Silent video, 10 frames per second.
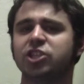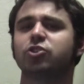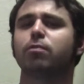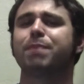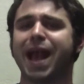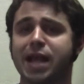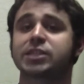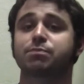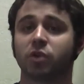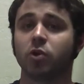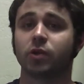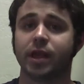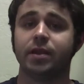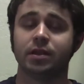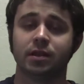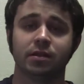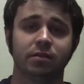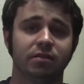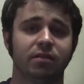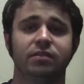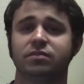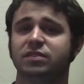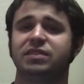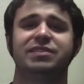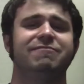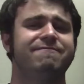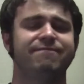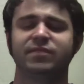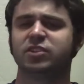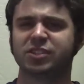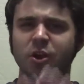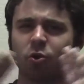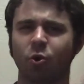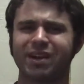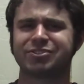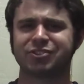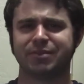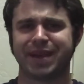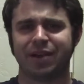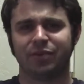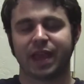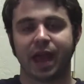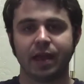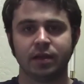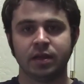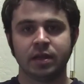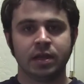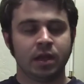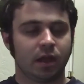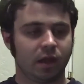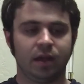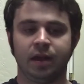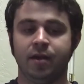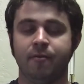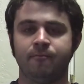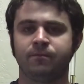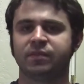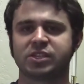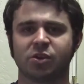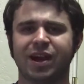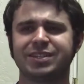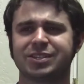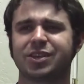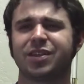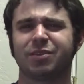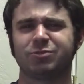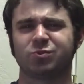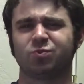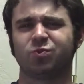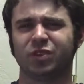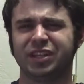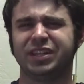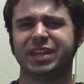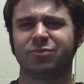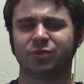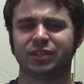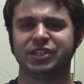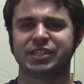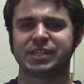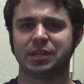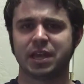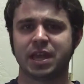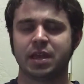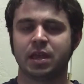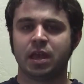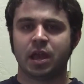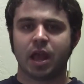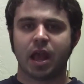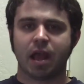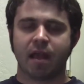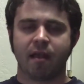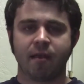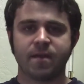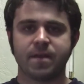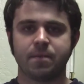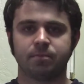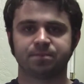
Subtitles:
your back's broken. Like, there's no question about that. So I just thought that was really, really silly. And,